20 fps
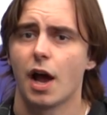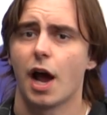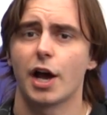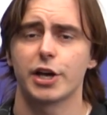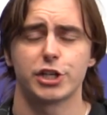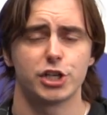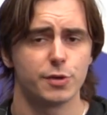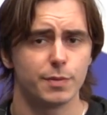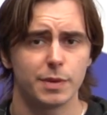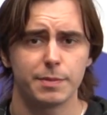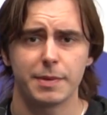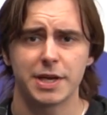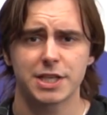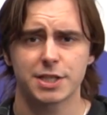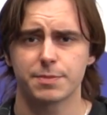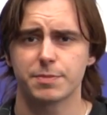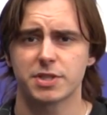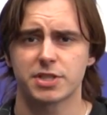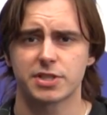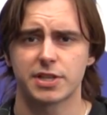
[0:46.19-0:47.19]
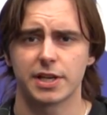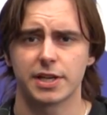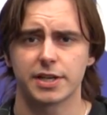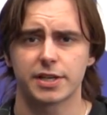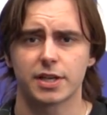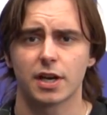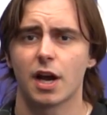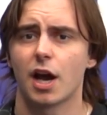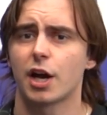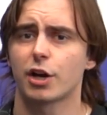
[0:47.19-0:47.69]
A human makes a
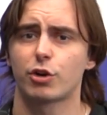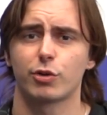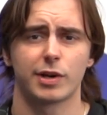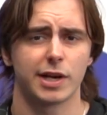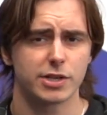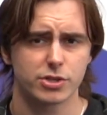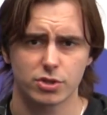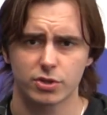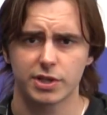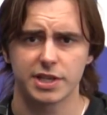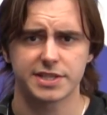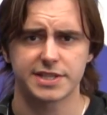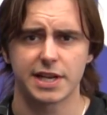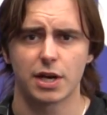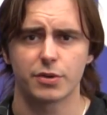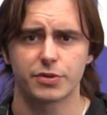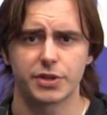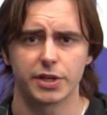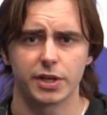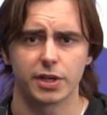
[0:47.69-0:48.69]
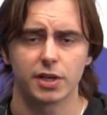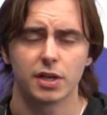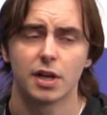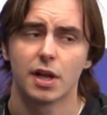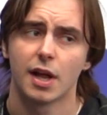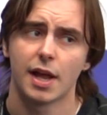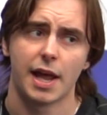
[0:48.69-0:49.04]
mistake, a credential gets out there,